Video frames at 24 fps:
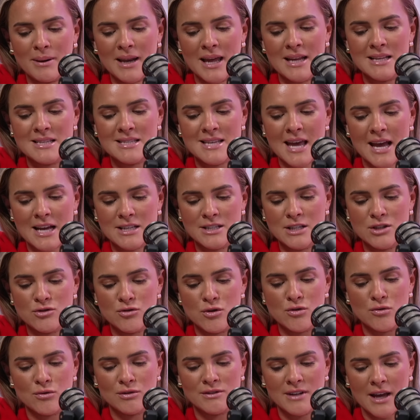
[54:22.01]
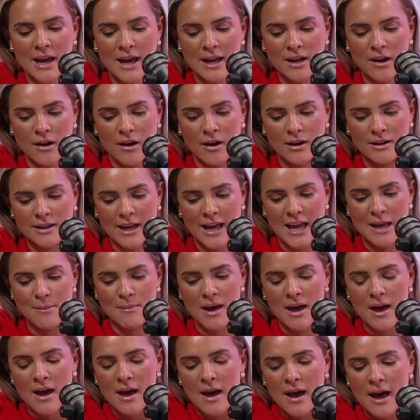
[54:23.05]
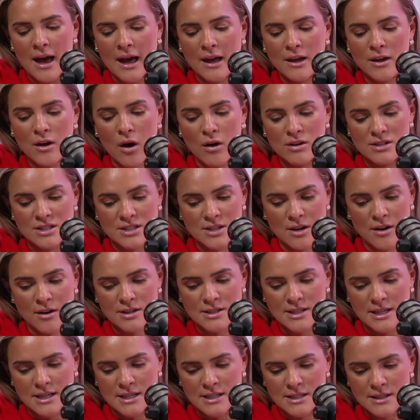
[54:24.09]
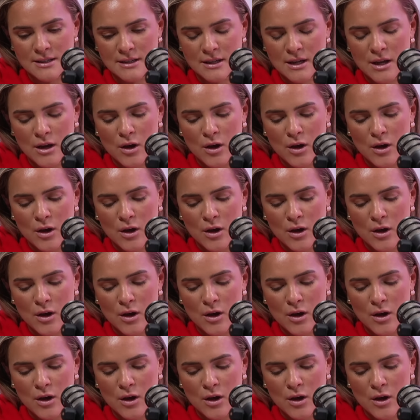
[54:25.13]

played sexy truth or dare card game, and got started.